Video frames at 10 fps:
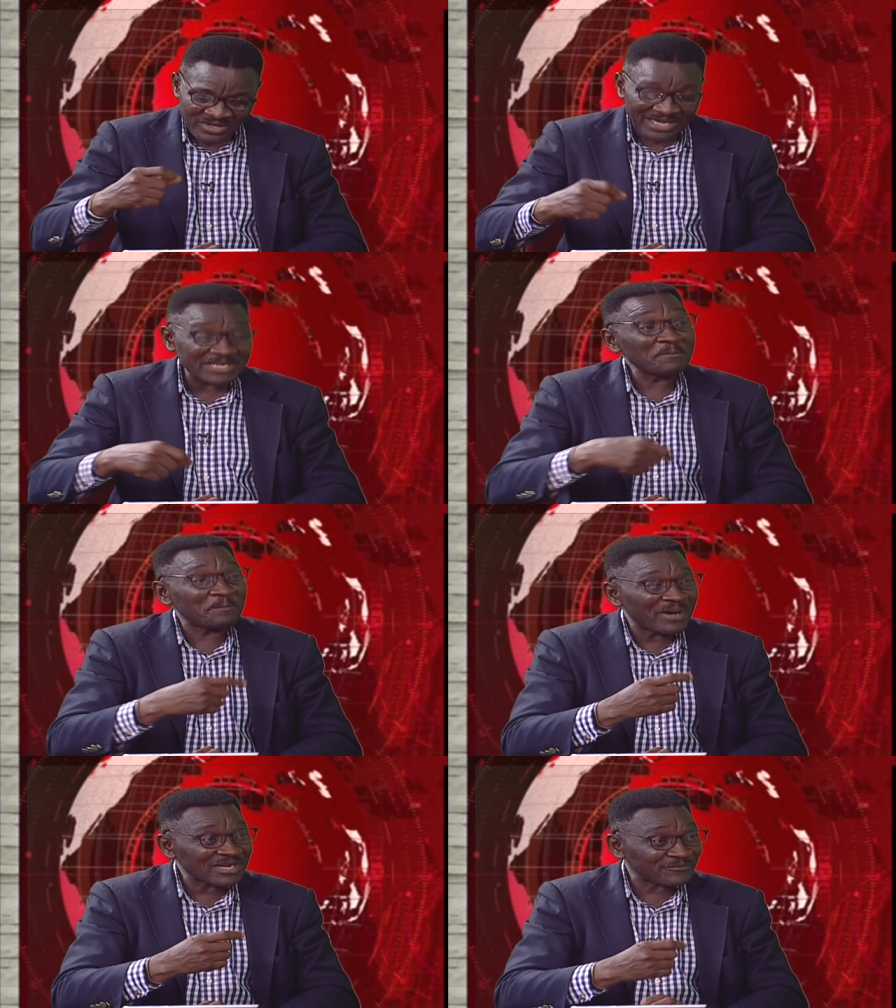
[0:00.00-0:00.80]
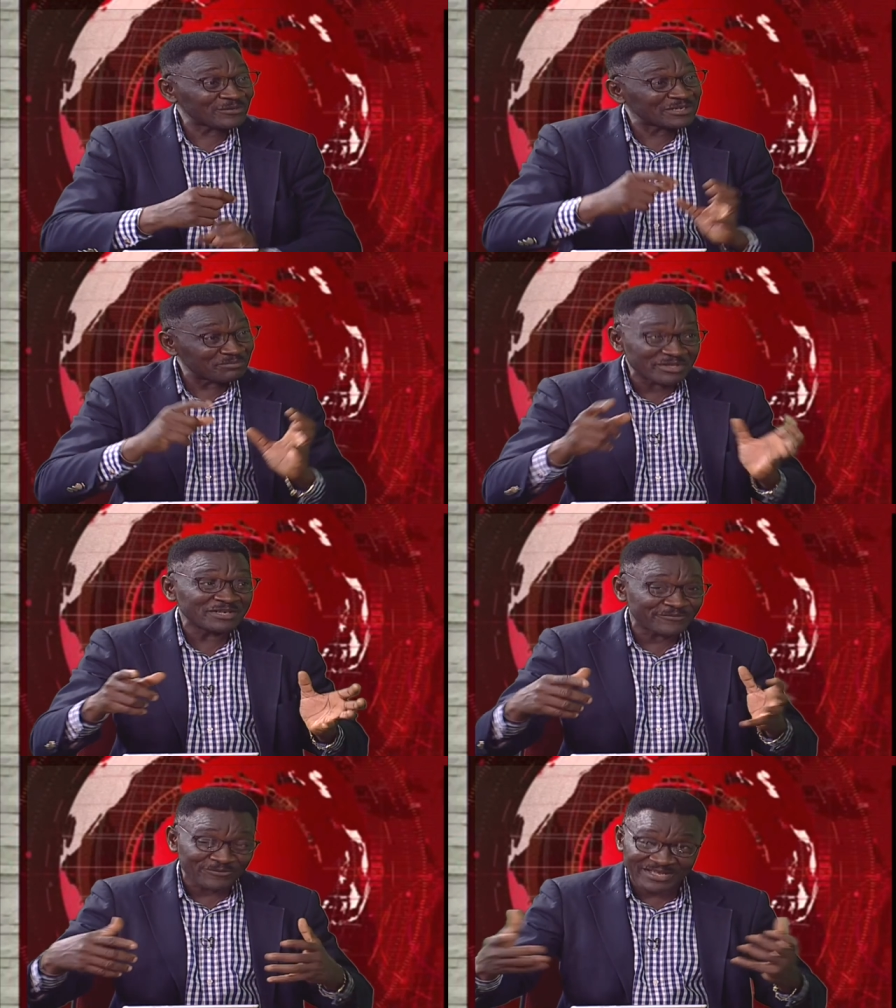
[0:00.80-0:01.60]
an impactful and
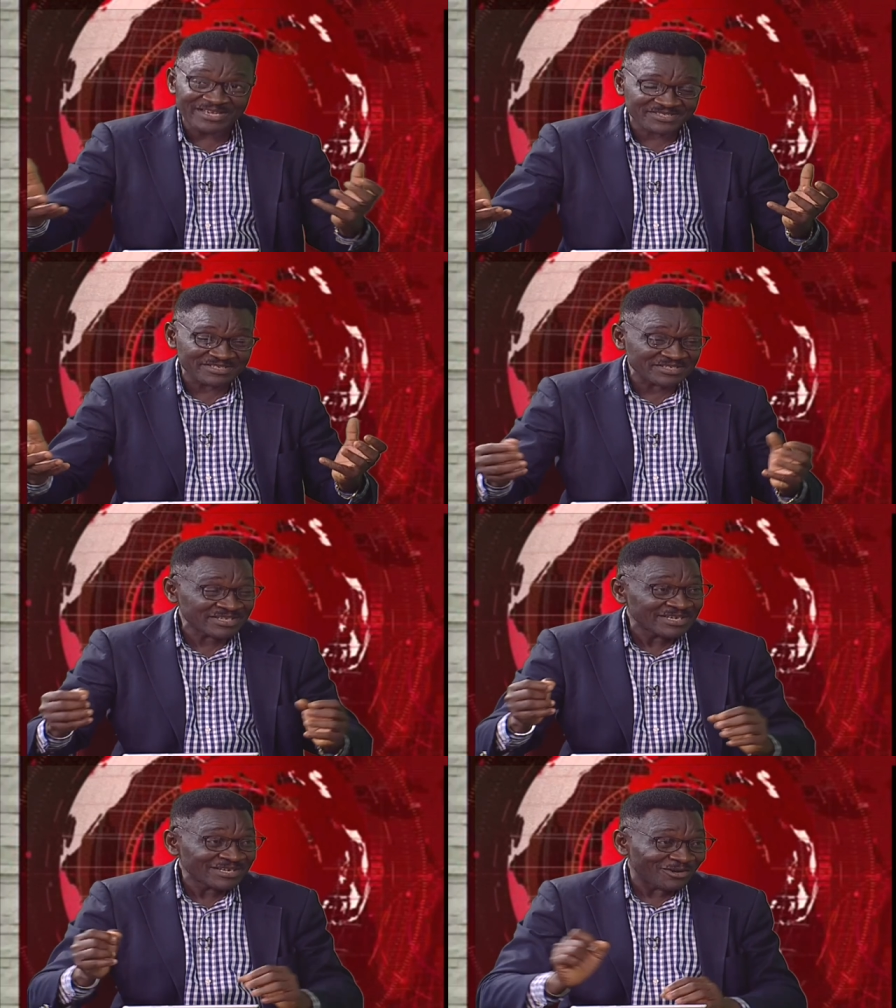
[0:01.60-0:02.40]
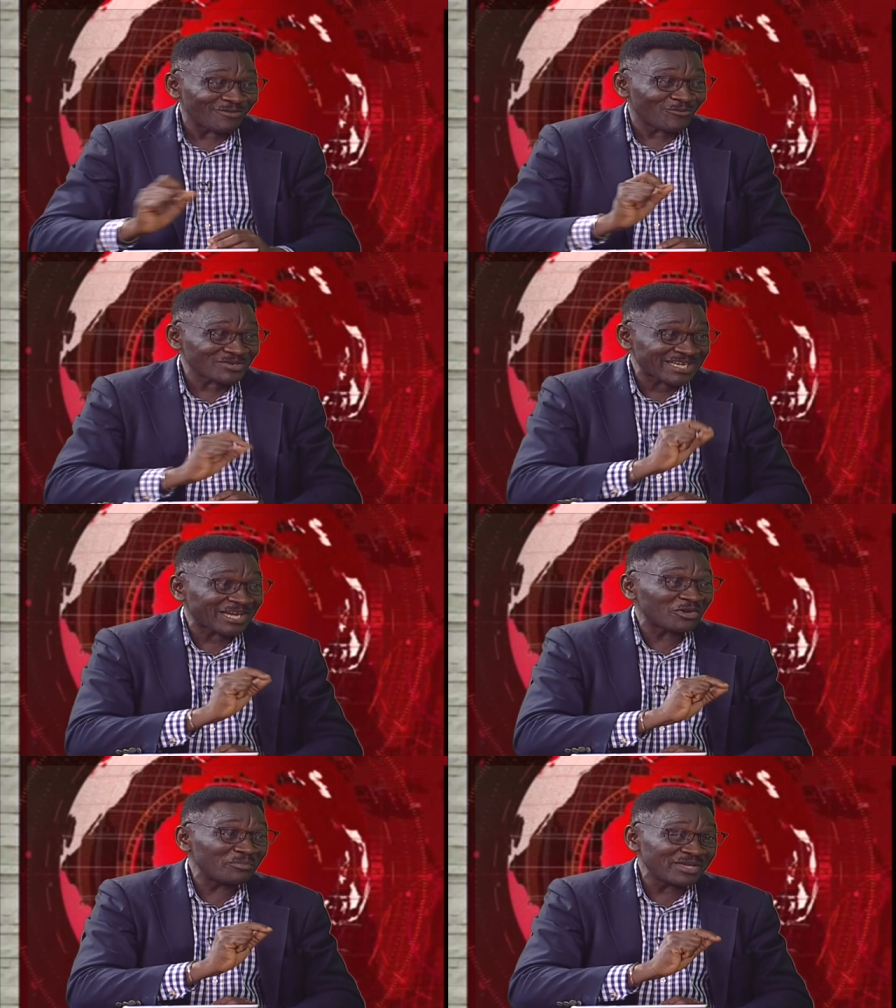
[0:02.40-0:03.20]
meaningful essence of what
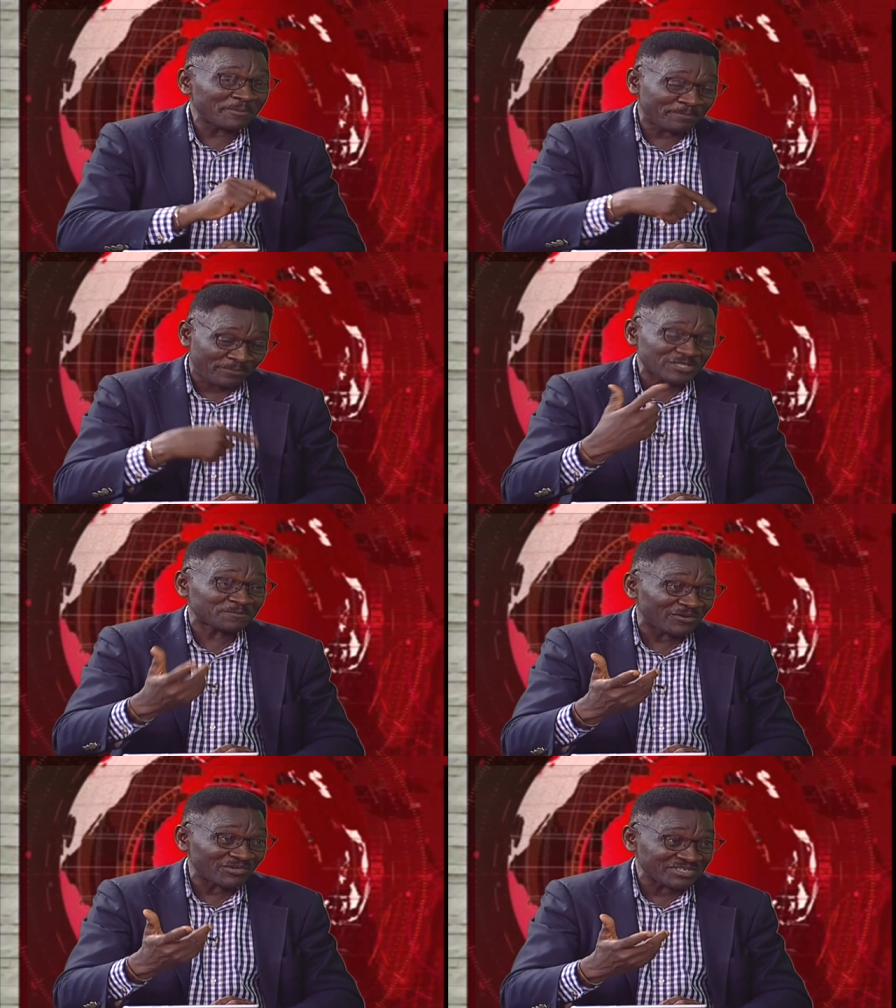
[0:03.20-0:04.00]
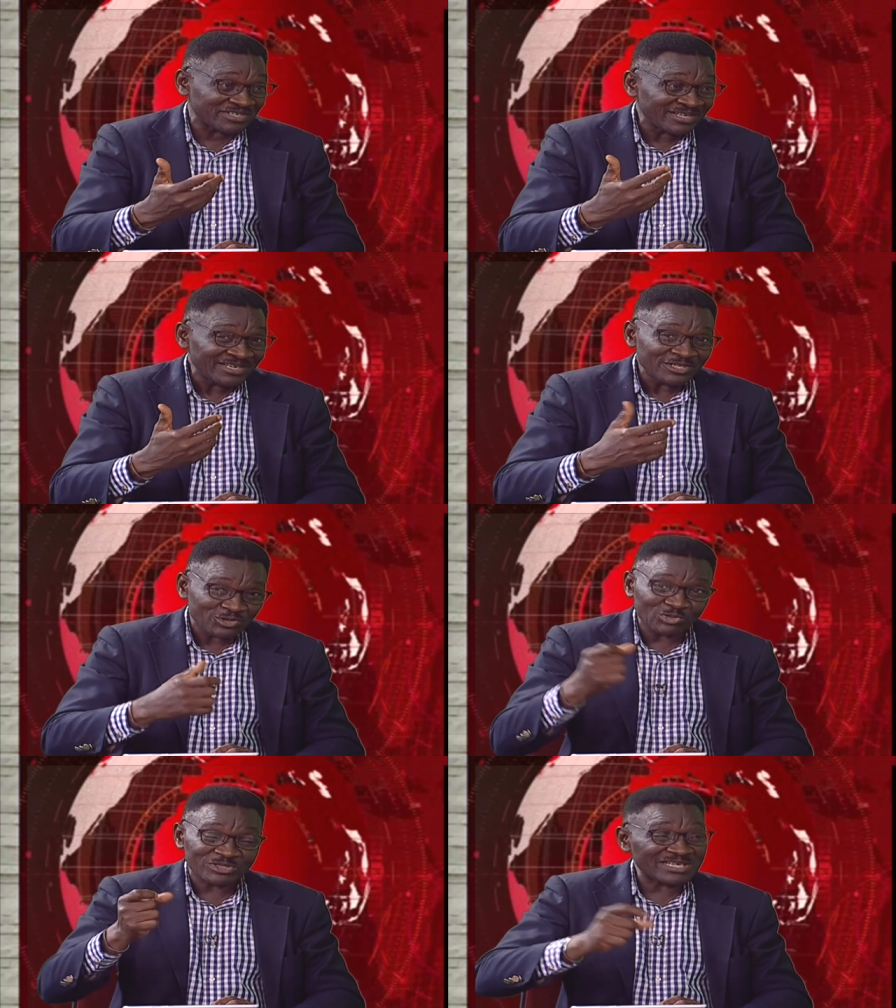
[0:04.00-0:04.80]
economic prosperity
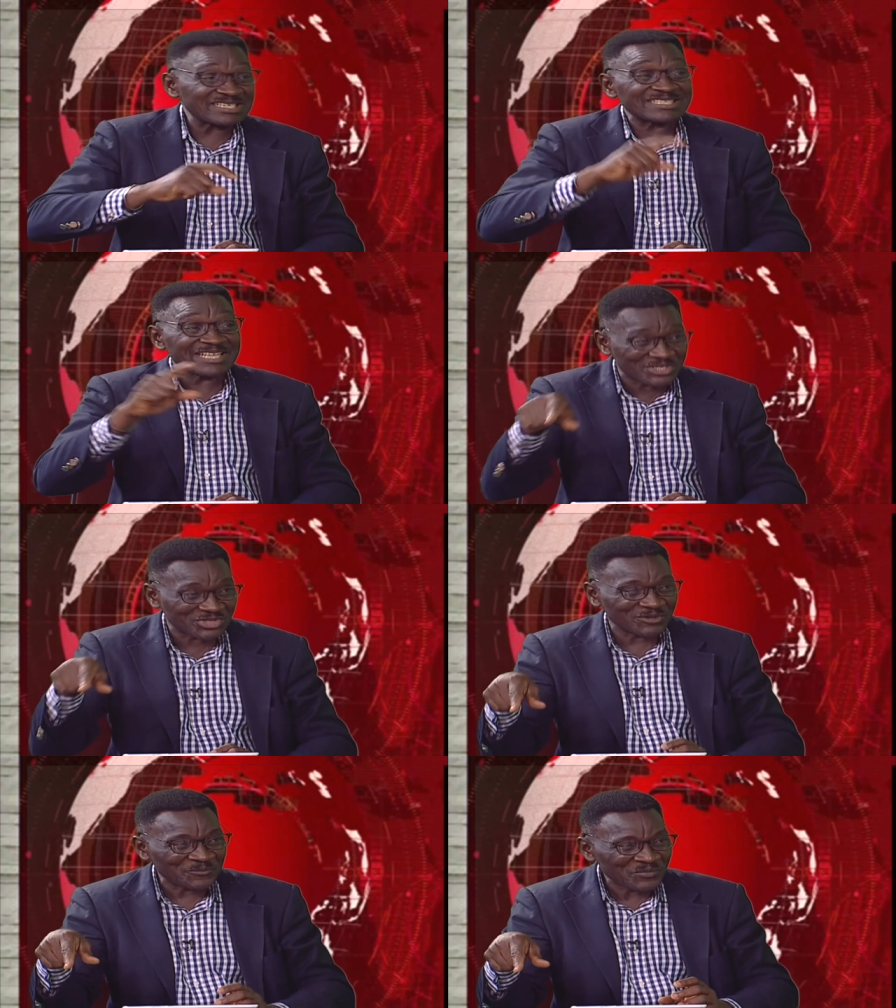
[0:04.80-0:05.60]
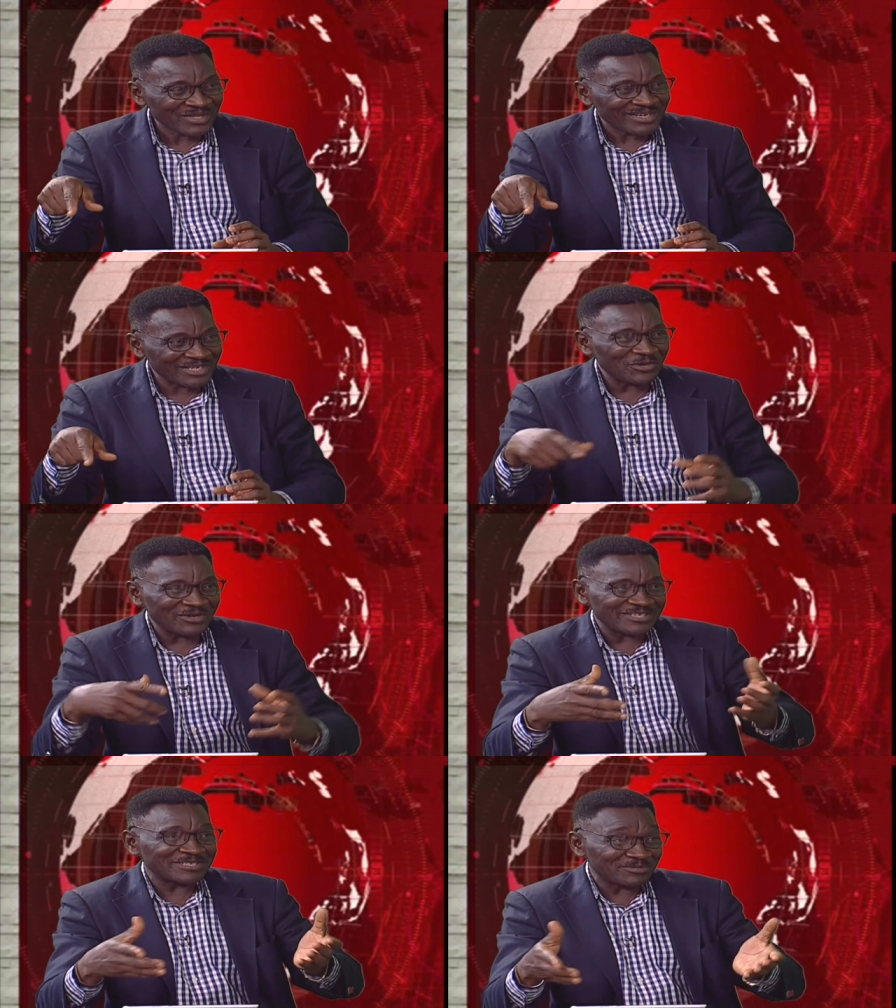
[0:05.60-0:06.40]
should translate to, you know, in
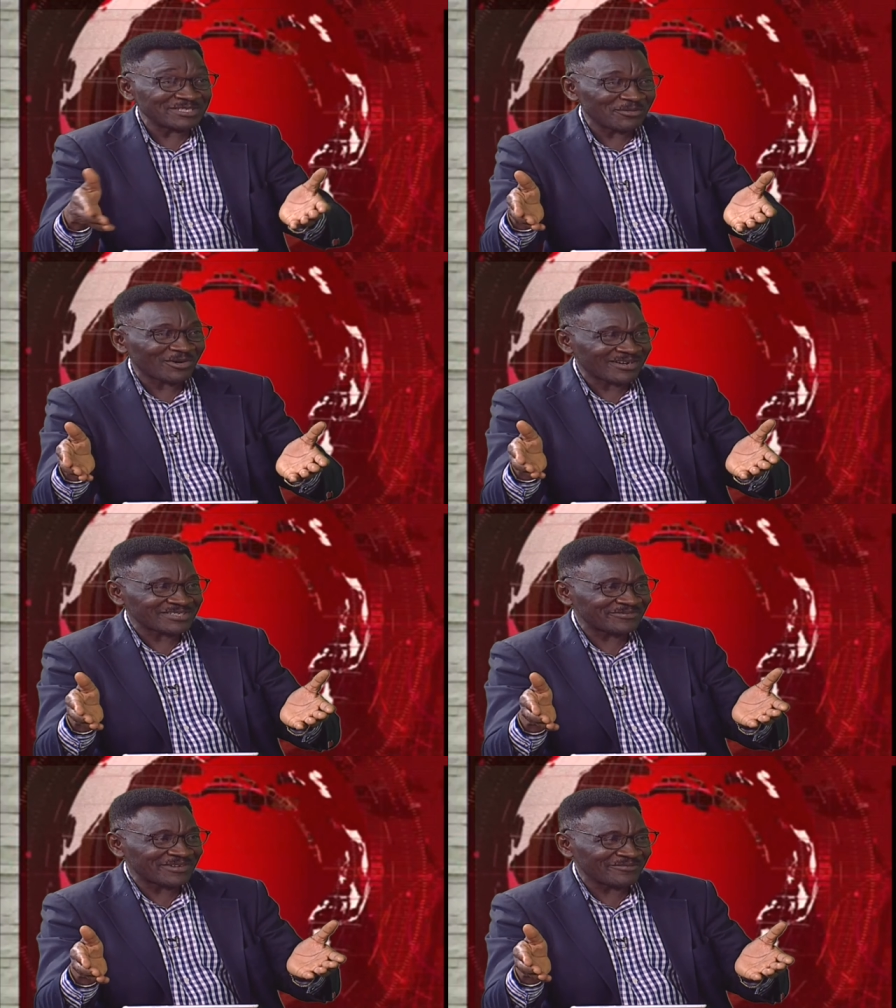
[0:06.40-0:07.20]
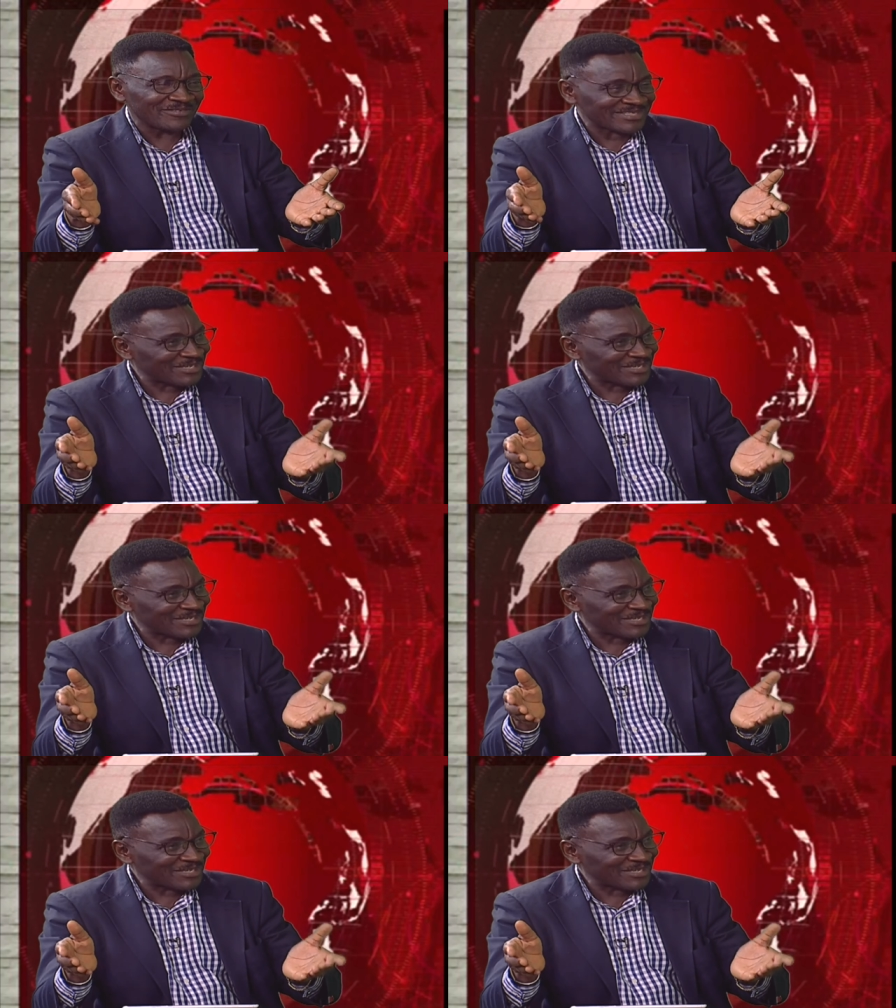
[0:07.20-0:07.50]
a democratic governance.